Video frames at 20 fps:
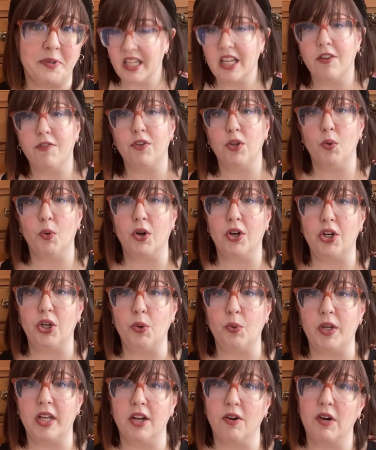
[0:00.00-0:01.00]
If you are new
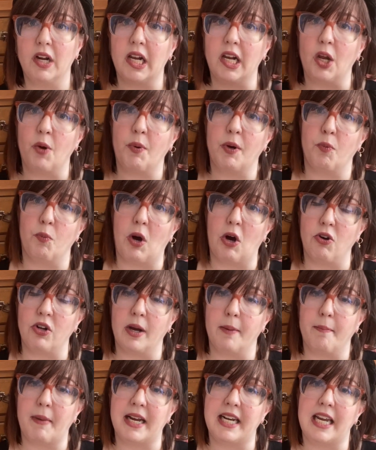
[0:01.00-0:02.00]
here, hello and
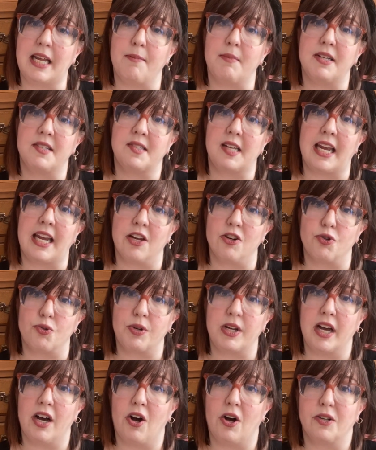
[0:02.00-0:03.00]
welcome. My name is
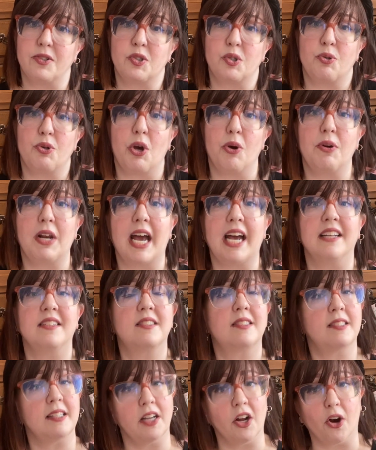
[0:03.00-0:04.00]
Andrea, also known
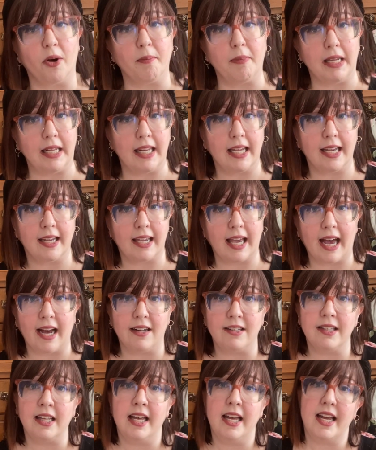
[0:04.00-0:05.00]
as CR Media
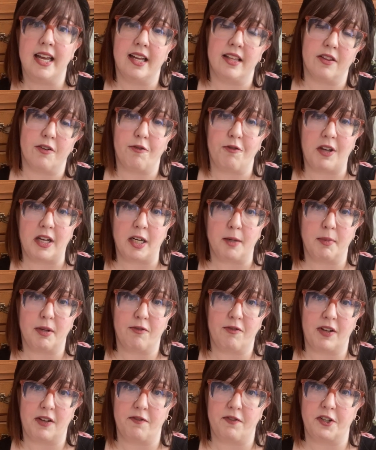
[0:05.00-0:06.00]
Gal in the fandom and
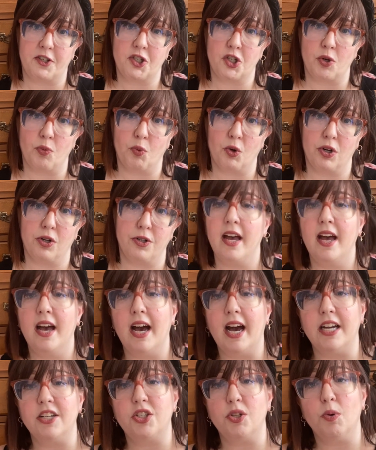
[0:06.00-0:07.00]
fanfiction world.
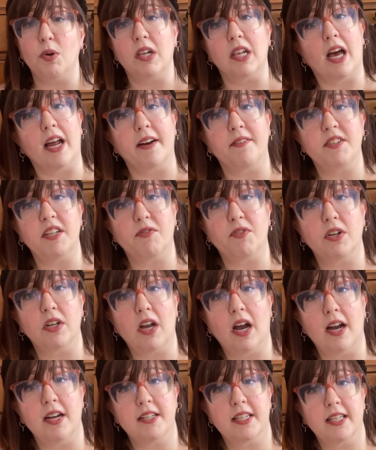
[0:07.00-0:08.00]
I do a lot of different
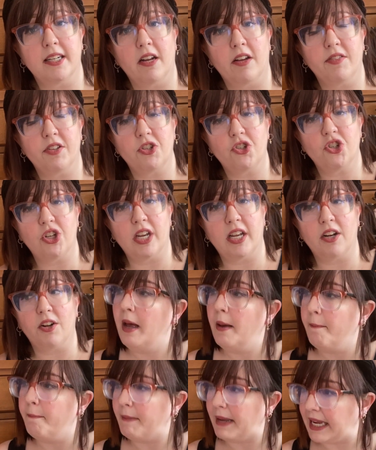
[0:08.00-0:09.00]
content on this channel,
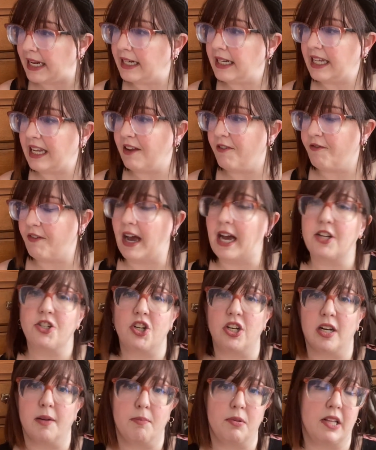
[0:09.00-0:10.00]
mainly
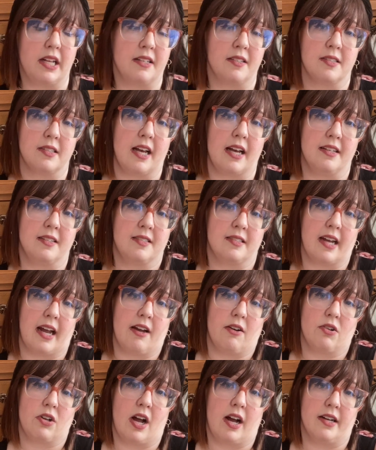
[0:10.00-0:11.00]
fashion and plus size
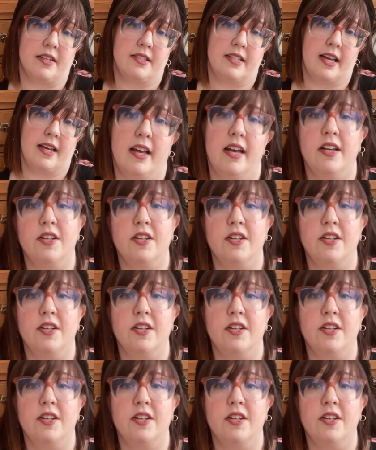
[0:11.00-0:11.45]
style content.